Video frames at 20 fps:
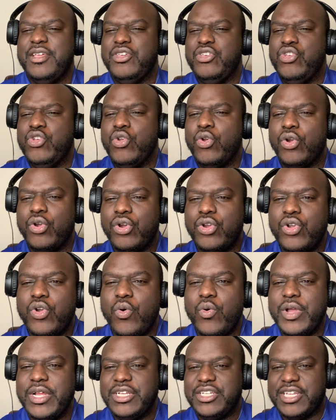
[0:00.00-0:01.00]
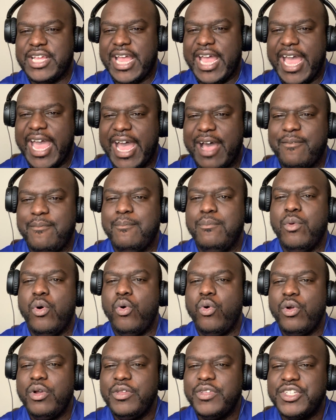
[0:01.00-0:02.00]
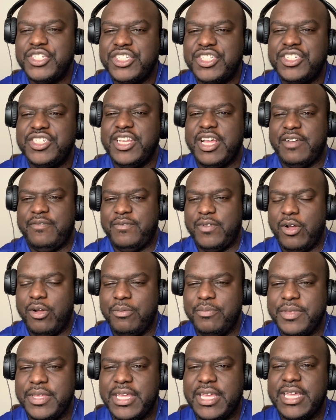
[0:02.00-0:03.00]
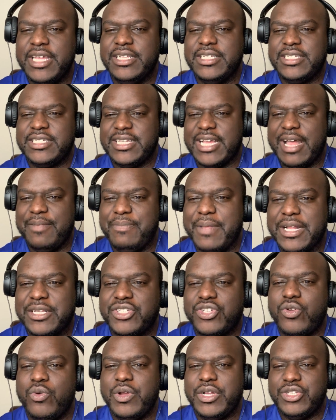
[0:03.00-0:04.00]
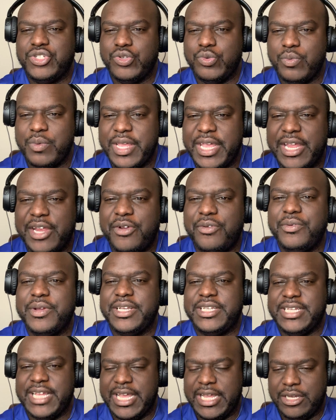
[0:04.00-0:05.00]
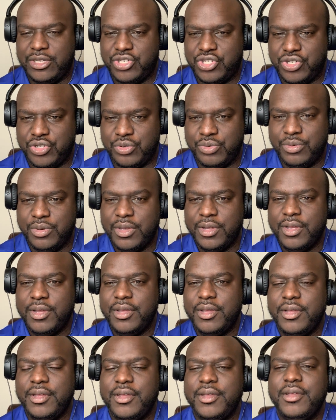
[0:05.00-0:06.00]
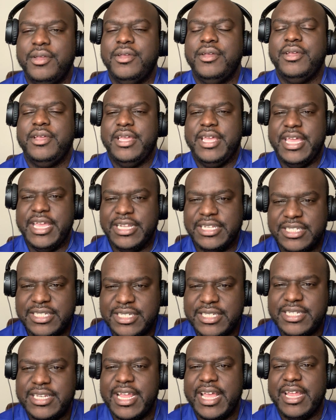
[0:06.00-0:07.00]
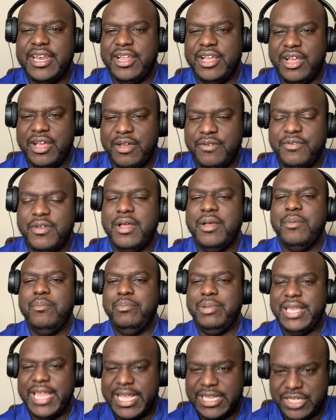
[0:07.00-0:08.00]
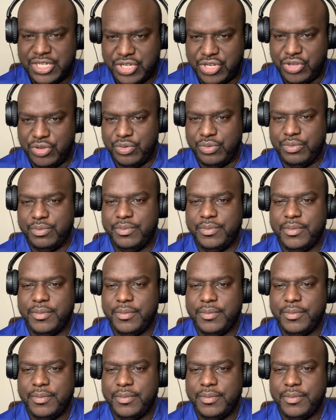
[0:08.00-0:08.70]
you're going to have more stuff on the inside that's going to irritate you instead of bless you.